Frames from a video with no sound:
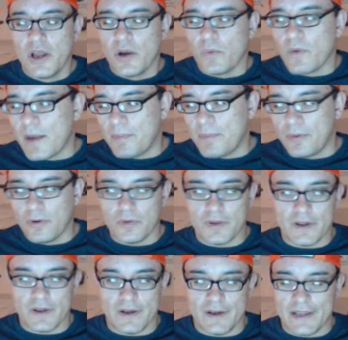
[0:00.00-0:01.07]

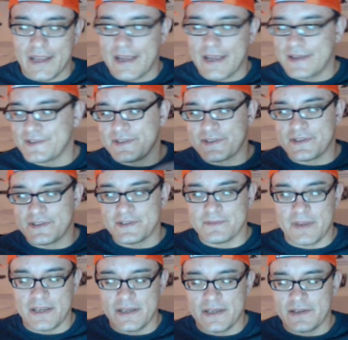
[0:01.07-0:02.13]
Wapol has his
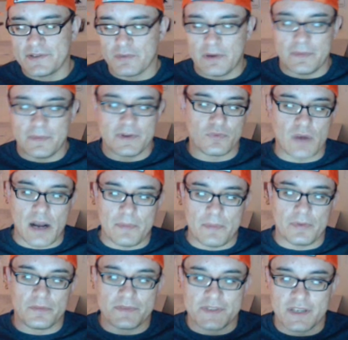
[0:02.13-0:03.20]
minions, or maybe it's
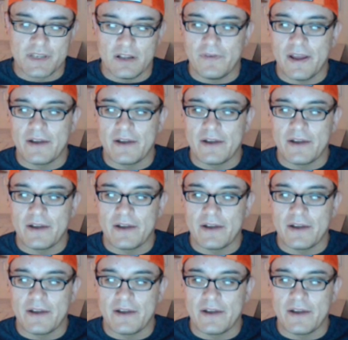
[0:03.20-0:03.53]
Wapol himself.